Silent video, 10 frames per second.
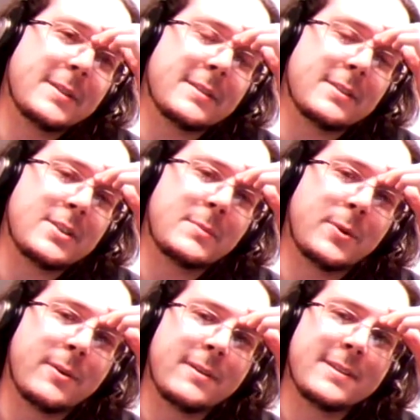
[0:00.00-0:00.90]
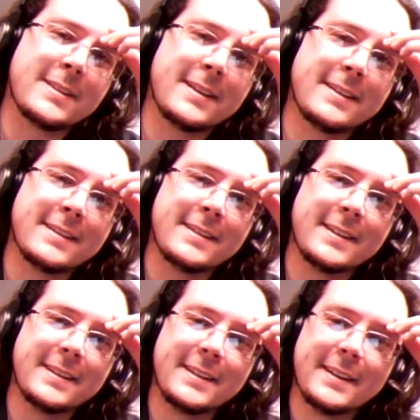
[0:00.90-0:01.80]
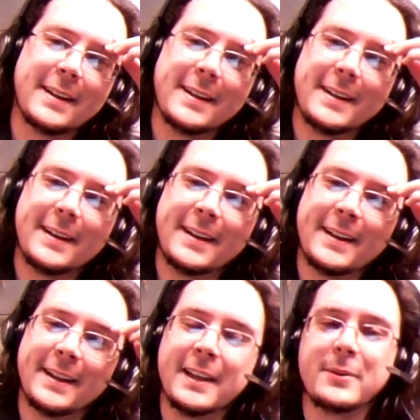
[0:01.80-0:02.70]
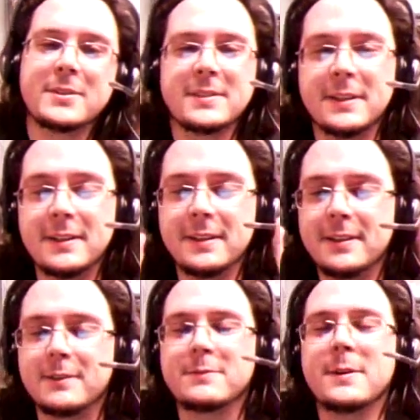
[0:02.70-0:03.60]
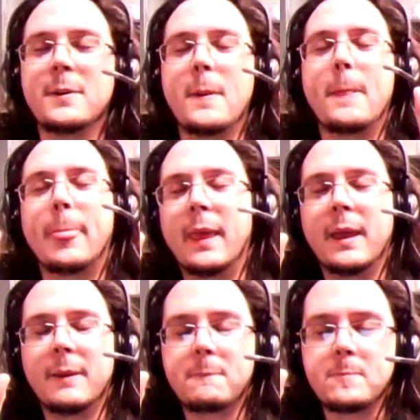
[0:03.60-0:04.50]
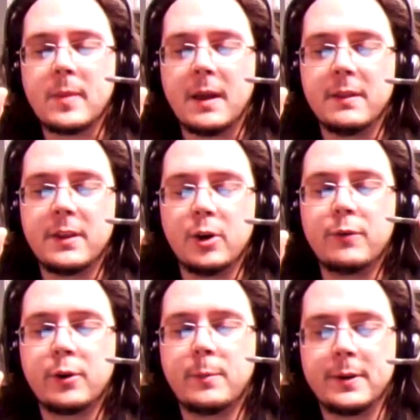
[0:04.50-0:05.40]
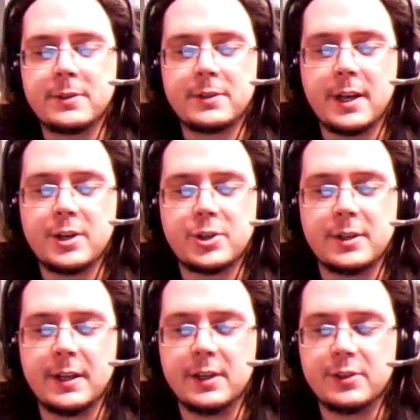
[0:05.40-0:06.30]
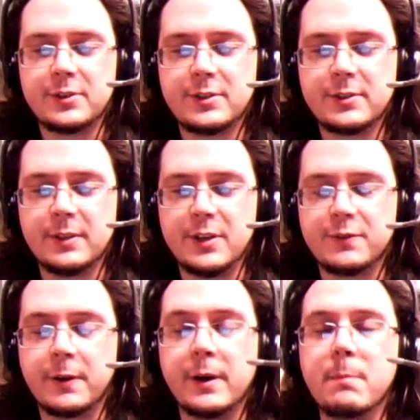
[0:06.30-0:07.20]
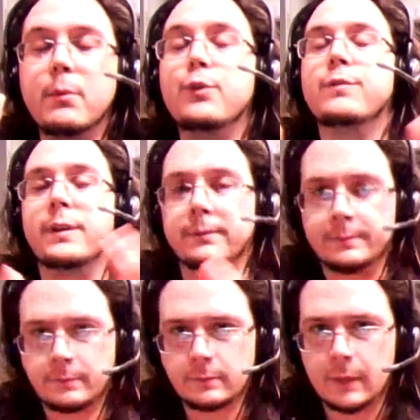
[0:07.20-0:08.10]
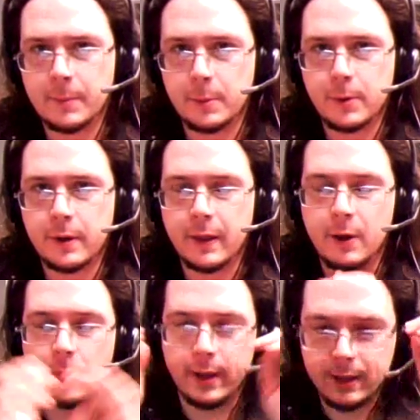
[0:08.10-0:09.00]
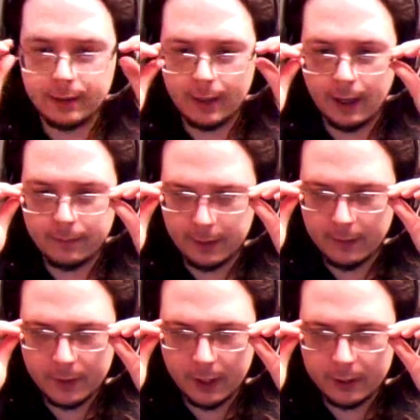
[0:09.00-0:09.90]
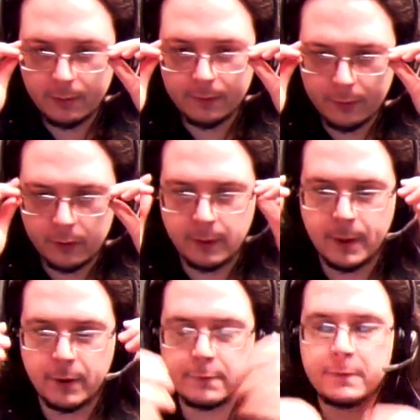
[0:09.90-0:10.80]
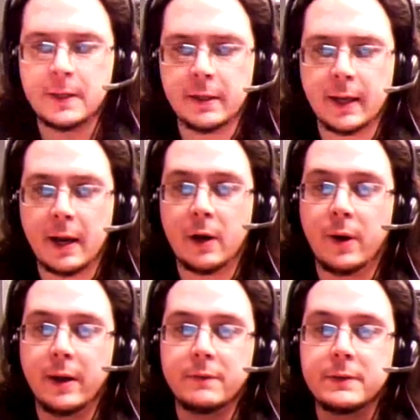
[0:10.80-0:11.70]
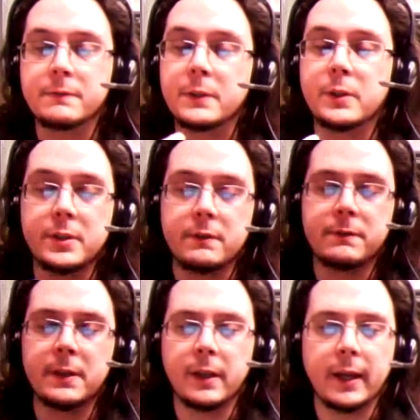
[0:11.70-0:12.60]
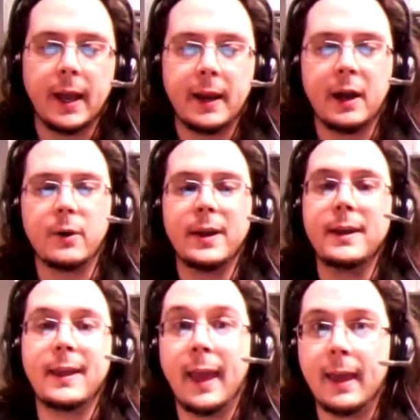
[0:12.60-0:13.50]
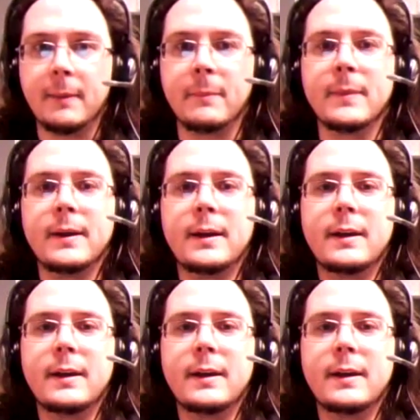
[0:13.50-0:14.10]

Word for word: all of a sudden. James Horner? Is that it? Ah, anyways, uh, enough. The overall presentation is is very moving. I'm going to put it in that way. It, I've, I've talked before about feeling and how I have difficulty feeling and how any game,